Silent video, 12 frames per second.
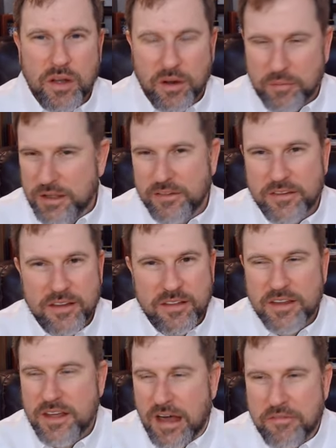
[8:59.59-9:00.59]
I mean,
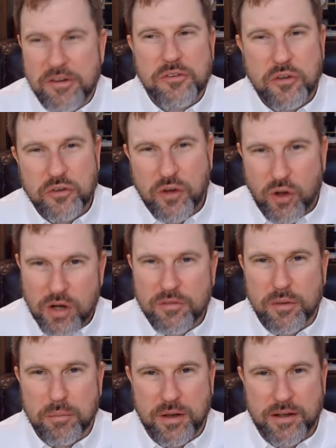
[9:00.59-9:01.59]
the evidence is all over
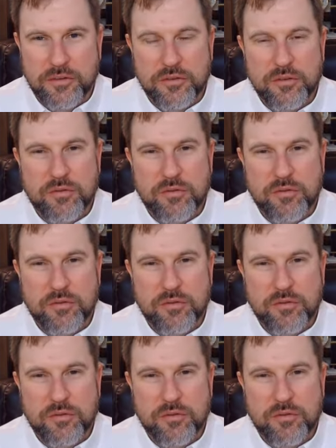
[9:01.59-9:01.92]
the place,